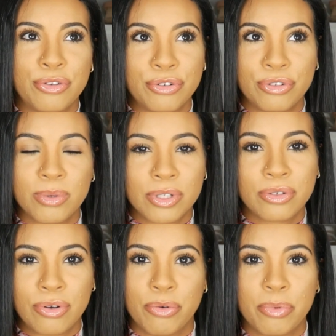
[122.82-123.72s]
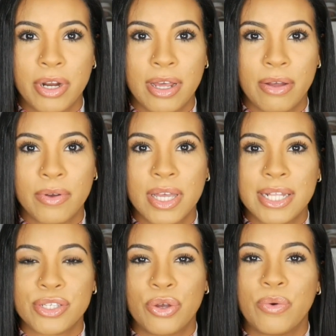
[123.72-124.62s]
you're doing to cope right now,
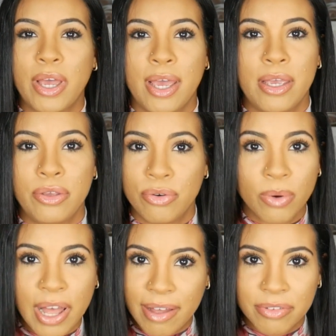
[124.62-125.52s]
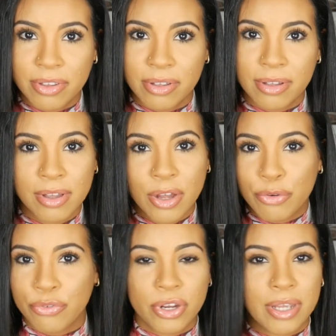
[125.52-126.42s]
it's okay. You don't have to
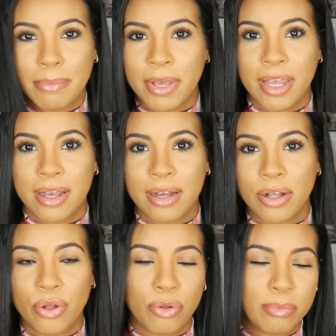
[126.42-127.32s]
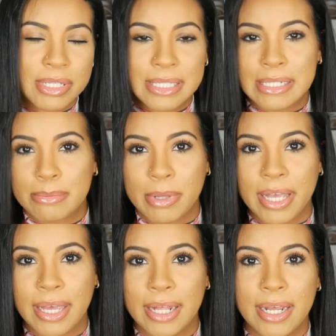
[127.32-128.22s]
freaking make a whole business
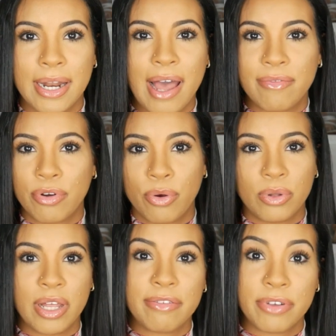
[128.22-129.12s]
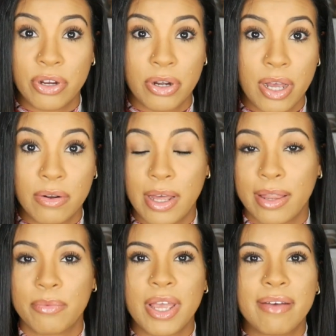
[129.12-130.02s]
plan and have your whole life figured out now
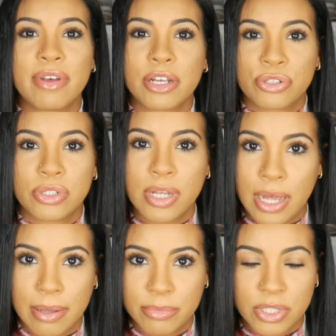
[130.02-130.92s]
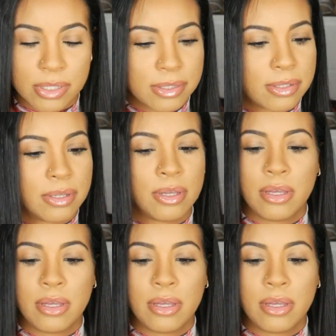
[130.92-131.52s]
that we have extra time. Just